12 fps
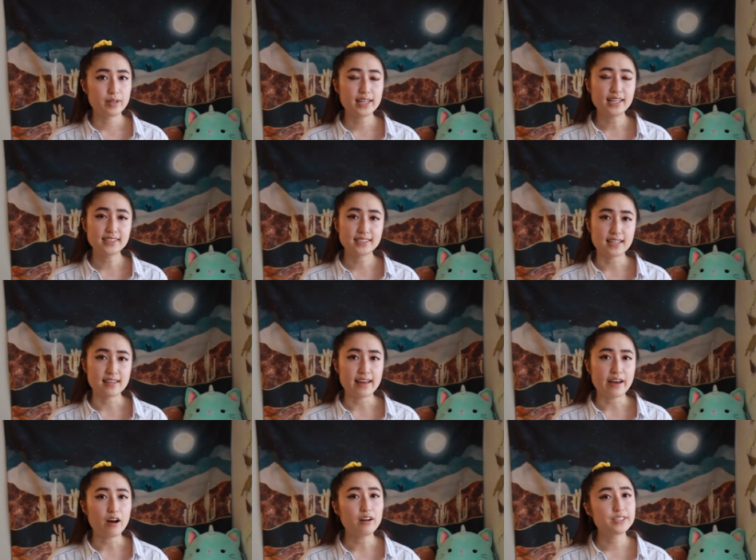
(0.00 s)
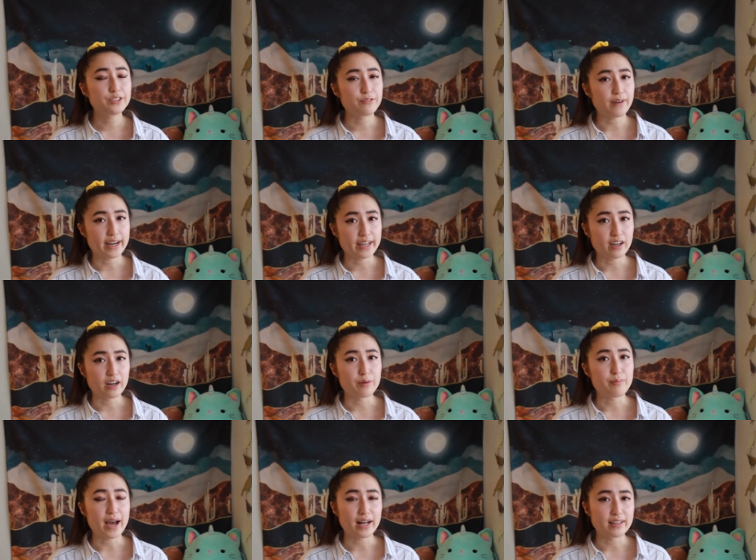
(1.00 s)
We then see that also fighting
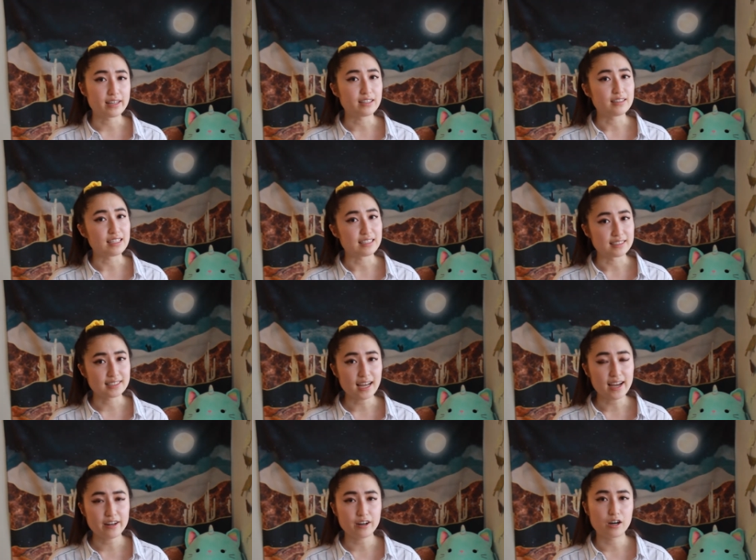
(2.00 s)
on Mal and Alina's side